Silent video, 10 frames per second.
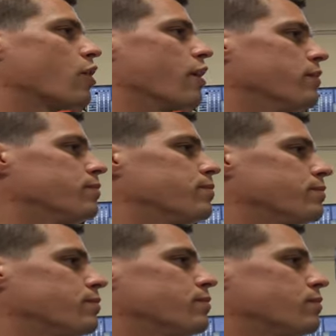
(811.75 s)
Okay. And,
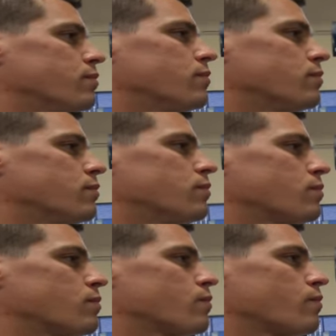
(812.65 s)
I don't know. You'll probably
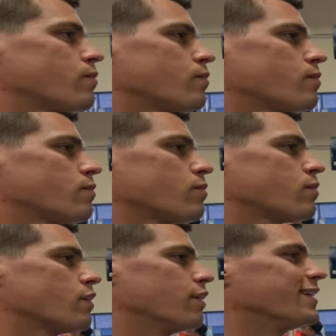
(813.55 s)
do 600 next week or
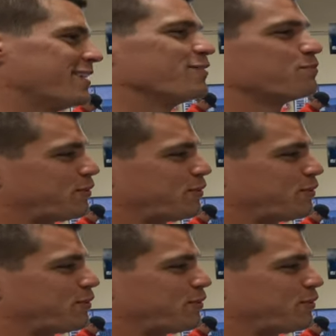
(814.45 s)
two, I'm sure.